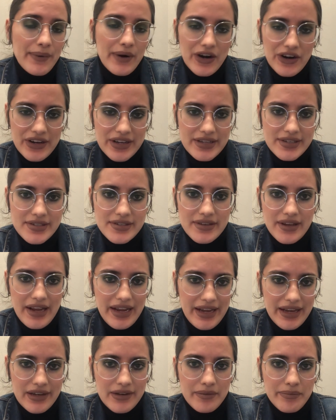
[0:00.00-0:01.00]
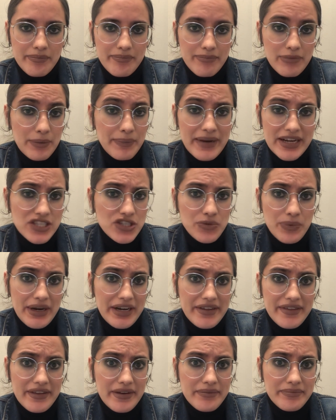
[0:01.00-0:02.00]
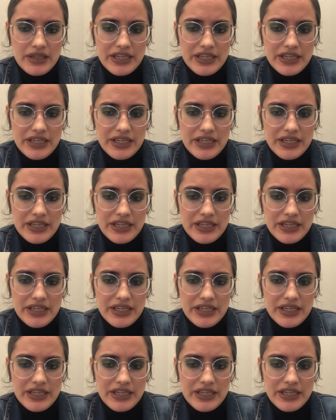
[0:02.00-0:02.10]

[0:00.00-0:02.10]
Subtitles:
artists and perpetuated them.